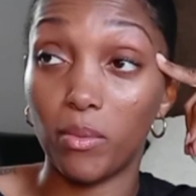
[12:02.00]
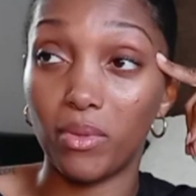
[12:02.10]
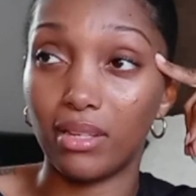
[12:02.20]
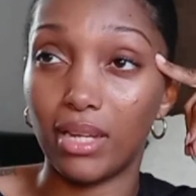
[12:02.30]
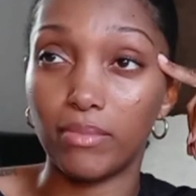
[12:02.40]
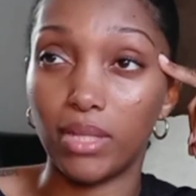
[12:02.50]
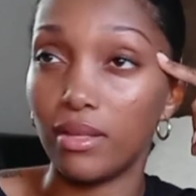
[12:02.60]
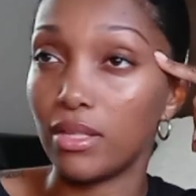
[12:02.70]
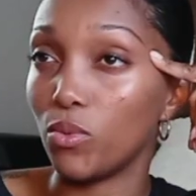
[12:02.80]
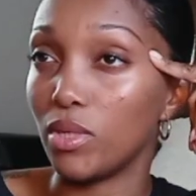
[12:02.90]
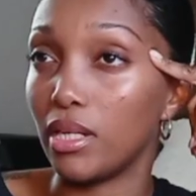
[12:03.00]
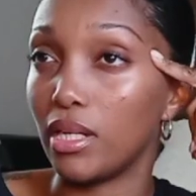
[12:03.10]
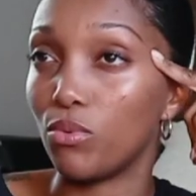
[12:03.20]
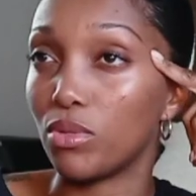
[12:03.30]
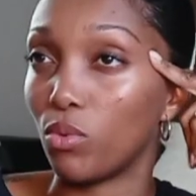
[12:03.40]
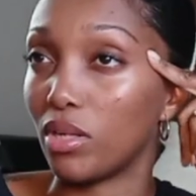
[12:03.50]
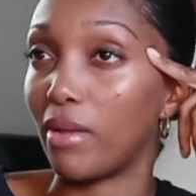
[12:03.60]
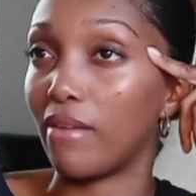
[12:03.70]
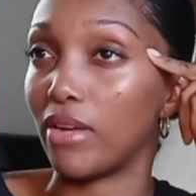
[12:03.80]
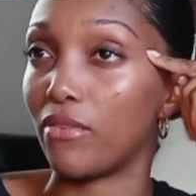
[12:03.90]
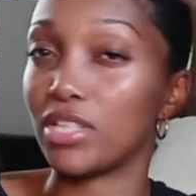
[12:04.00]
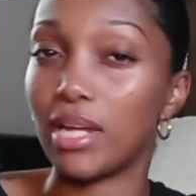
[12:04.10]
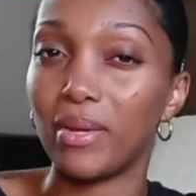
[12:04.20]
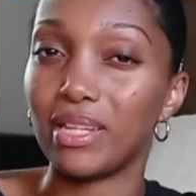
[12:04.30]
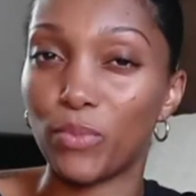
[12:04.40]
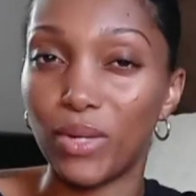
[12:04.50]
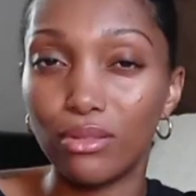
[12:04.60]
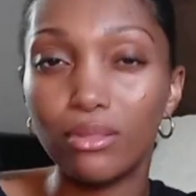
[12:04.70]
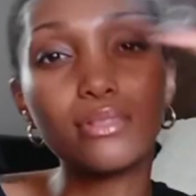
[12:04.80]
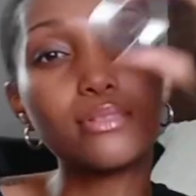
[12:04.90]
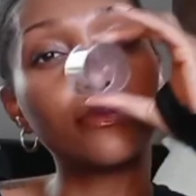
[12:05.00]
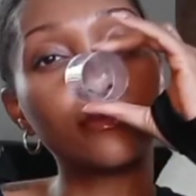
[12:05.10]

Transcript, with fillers: remember the name to this one, and it was one of my favorite champagne sprinkles.